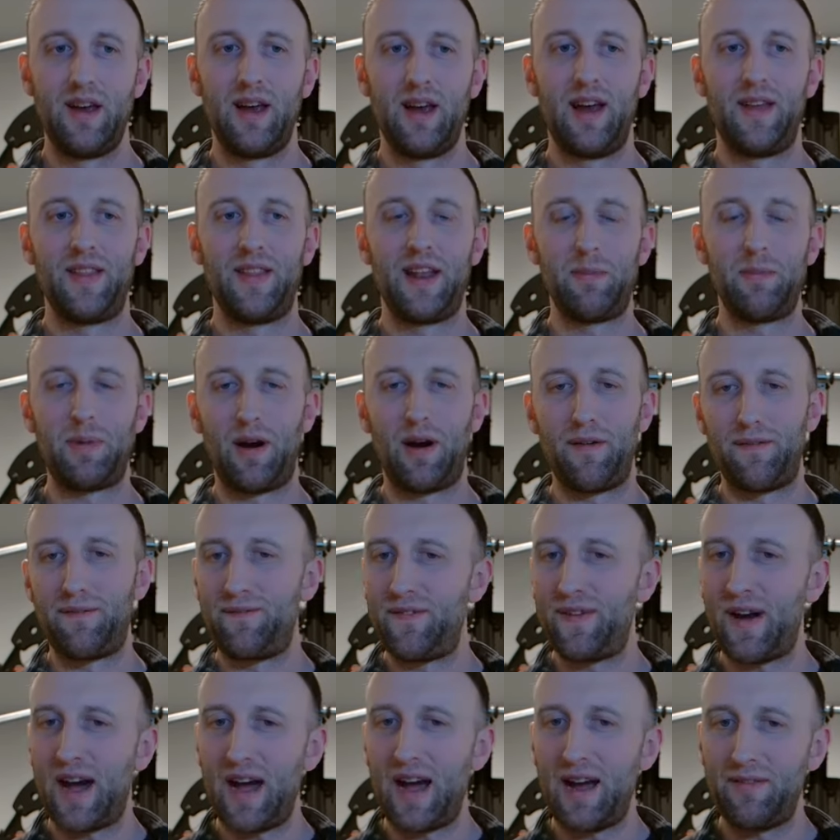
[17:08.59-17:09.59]
And then about
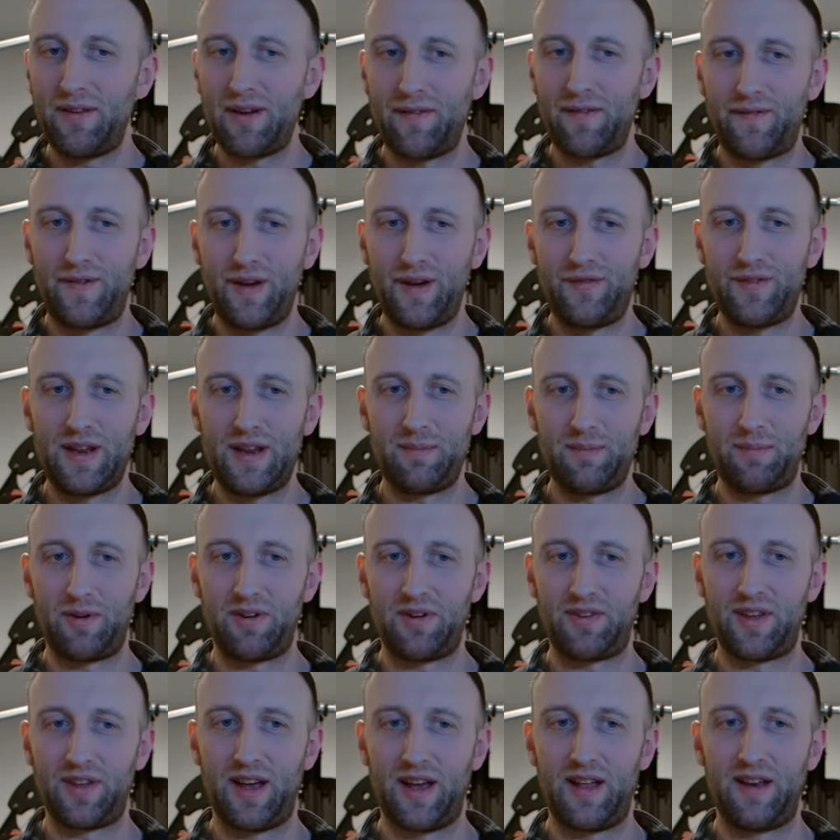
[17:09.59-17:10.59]
5 to
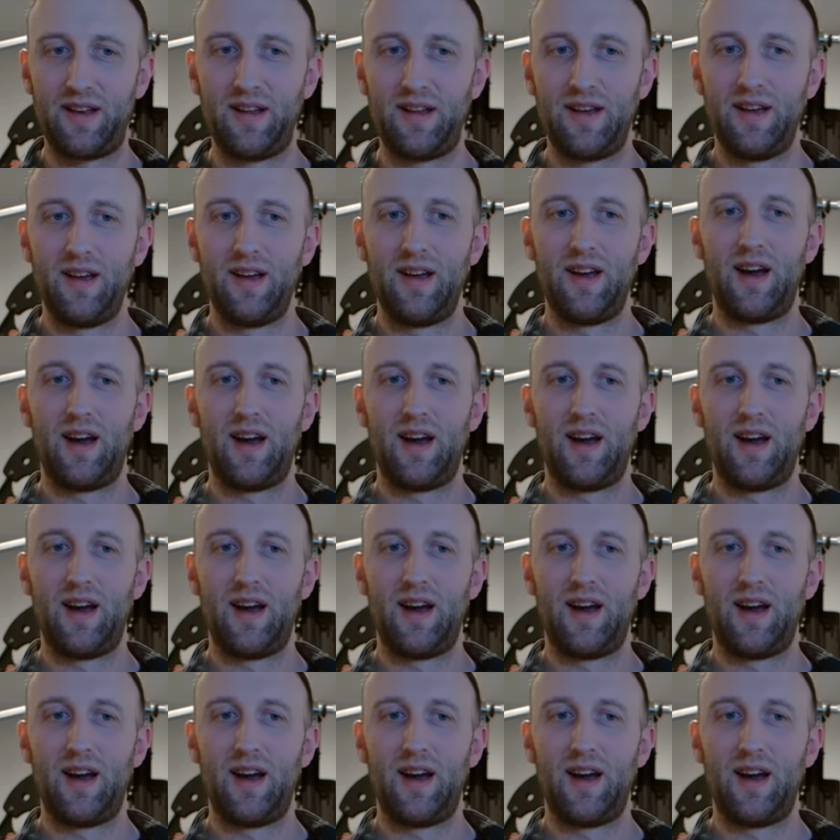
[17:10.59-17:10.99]
15%